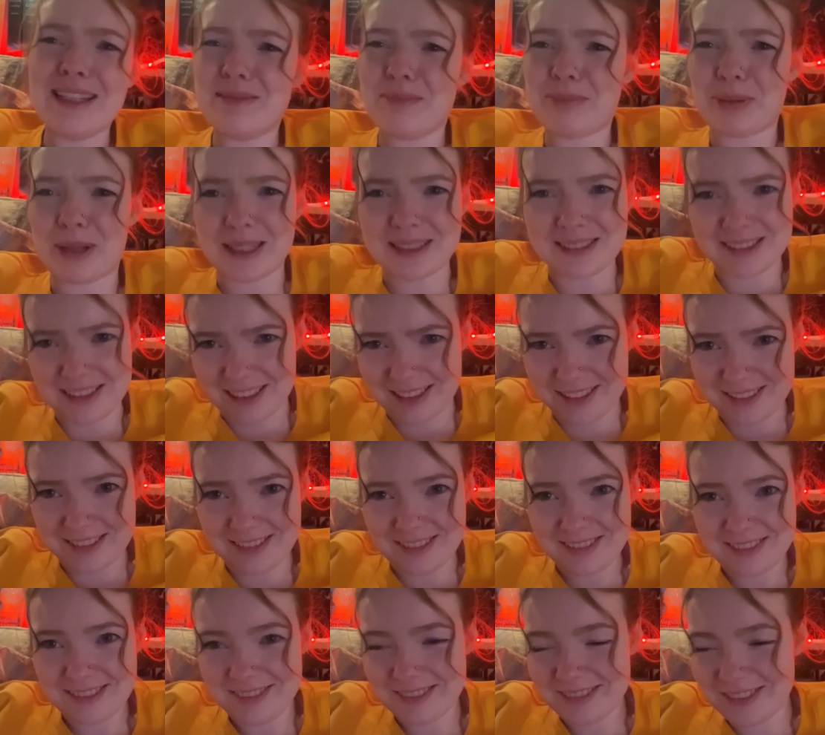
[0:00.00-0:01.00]
in prison.
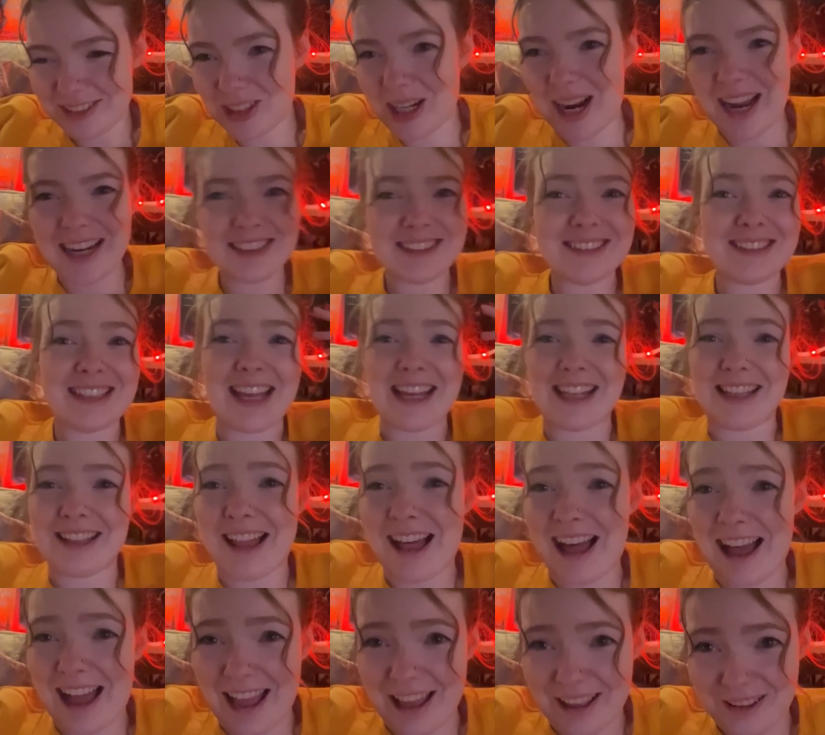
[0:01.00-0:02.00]
Try to stay
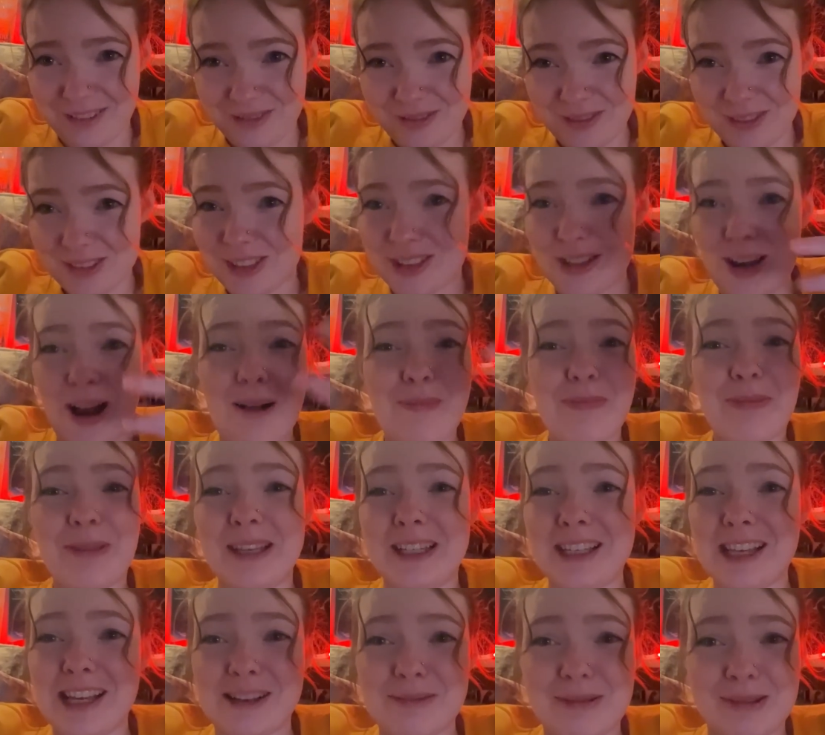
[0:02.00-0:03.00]
alive. Stop
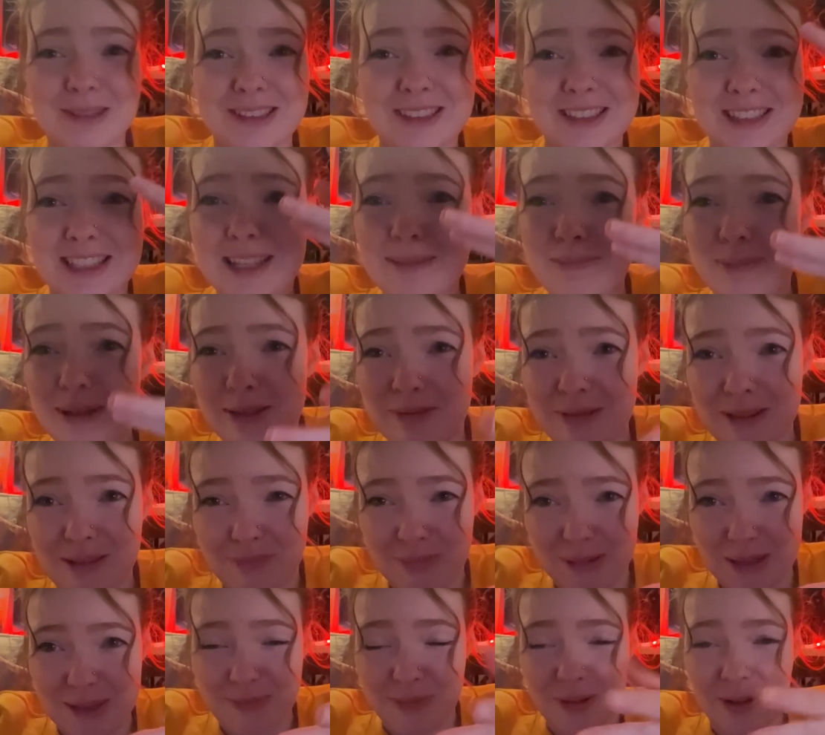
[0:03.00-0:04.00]
thinking about sleeping with
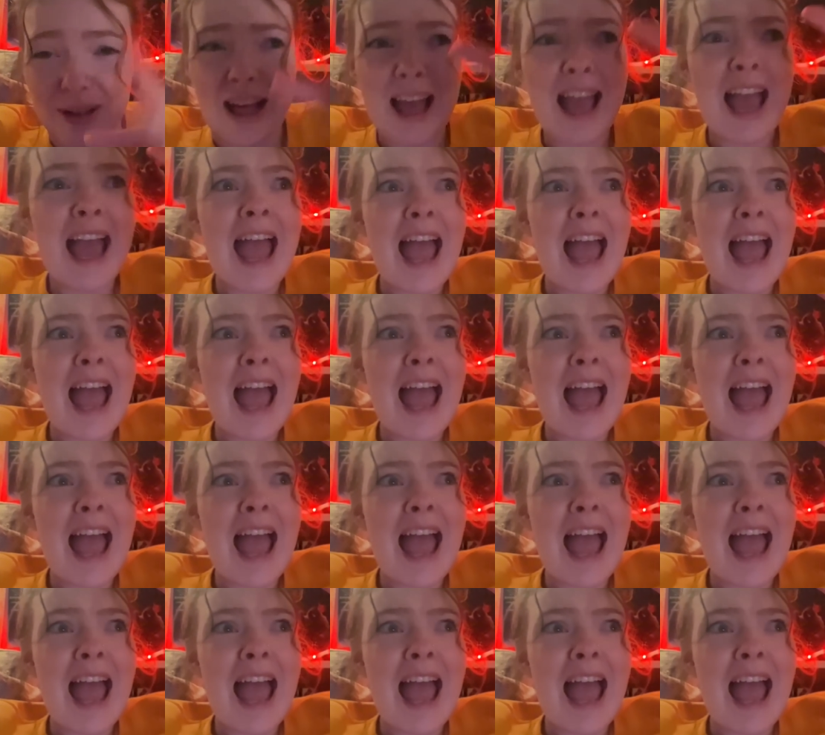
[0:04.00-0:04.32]
people.